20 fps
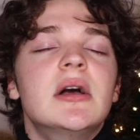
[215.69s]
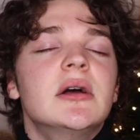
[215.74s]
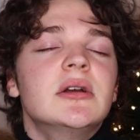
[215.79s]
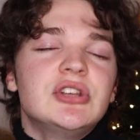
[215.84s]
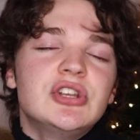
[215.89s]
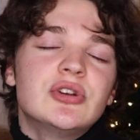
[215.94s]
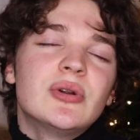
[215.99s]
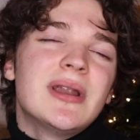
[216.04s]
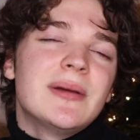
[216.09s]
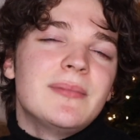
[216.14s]

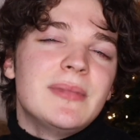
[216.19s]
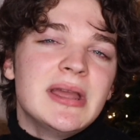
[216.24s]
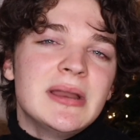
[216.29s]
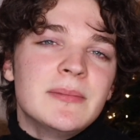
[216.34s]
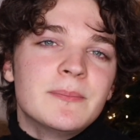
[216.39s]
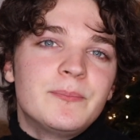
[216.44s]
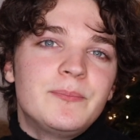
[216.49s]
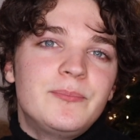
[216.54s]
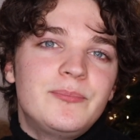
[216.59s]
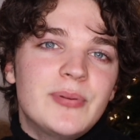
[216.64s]
You know what I
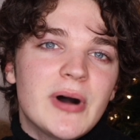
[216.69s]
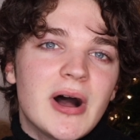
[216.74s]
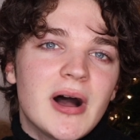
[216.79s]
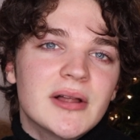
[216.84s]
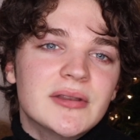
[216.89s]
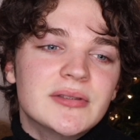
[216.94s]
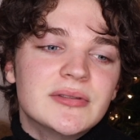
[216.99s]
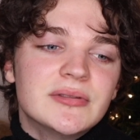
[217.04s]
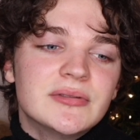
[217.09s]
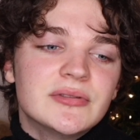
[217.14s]
mean?
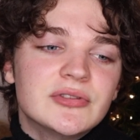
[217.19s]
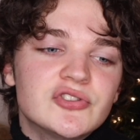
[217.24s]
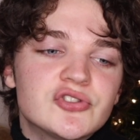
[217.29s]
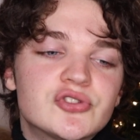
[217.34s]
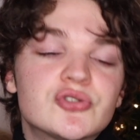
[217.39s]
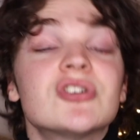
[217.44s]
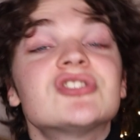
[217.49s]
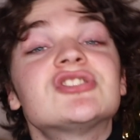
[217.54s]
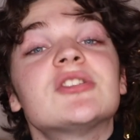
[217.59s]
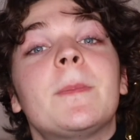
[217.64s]
But
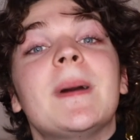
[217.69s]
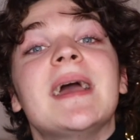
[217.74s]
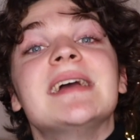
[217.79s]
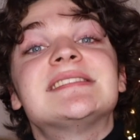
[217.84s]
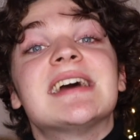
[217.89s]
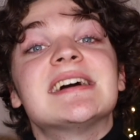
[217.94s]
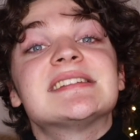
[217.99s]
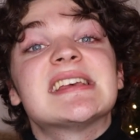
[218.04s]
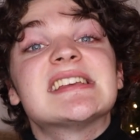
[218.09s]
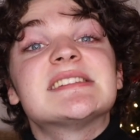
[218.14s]
Trisha
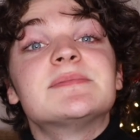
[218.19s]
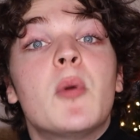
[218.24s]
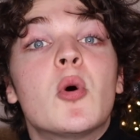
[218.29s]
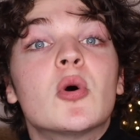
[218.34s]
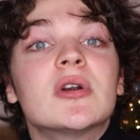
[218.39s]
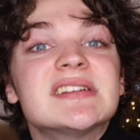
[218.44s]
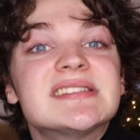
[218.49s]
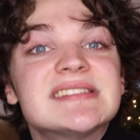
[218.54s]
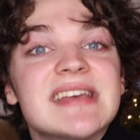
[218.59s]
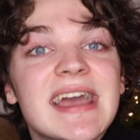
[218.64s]
Paytas has
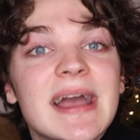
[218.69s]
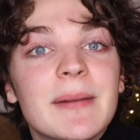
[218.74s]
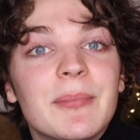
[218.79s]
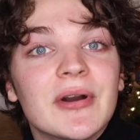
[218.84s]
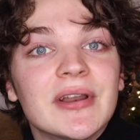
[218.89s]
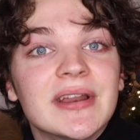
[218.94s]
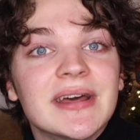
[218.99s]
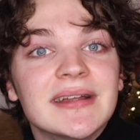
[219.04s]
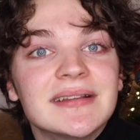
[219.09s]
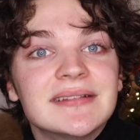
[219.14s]
more to say
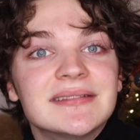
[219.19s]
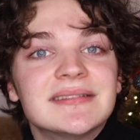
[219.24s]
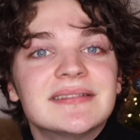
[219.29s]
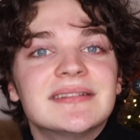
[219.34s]
about it.